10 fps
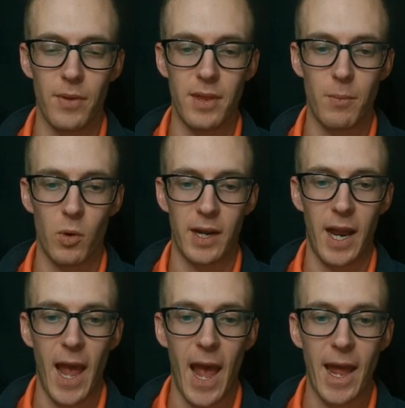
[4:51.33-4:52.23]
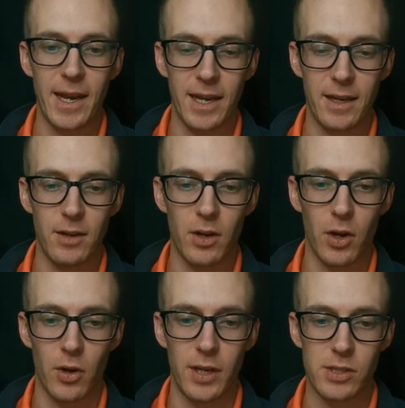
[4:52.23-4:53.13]
And then we're going to add in
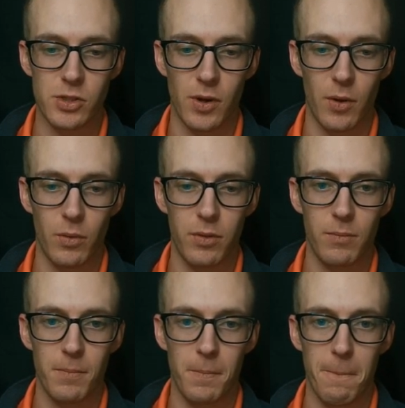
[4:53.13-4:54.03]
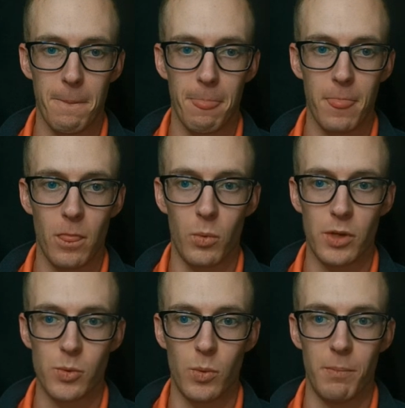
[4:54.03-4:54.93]
earnings growth,
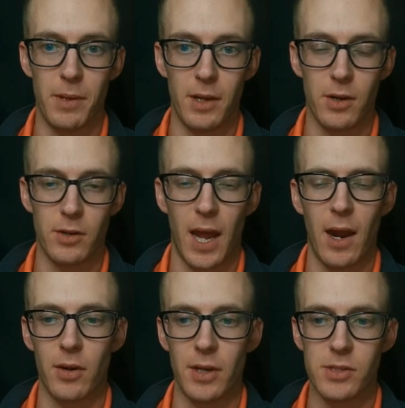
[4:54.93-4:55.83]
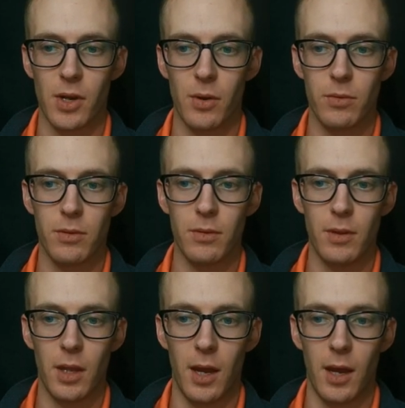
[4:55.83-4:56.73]
which will be, or not earnings growth,
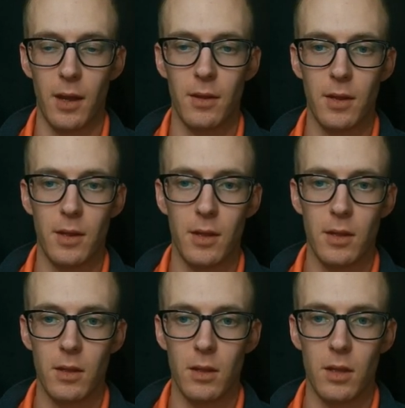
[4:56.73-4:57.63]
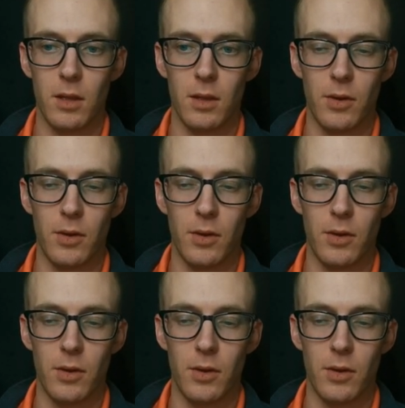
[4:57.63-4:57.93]
uh, The,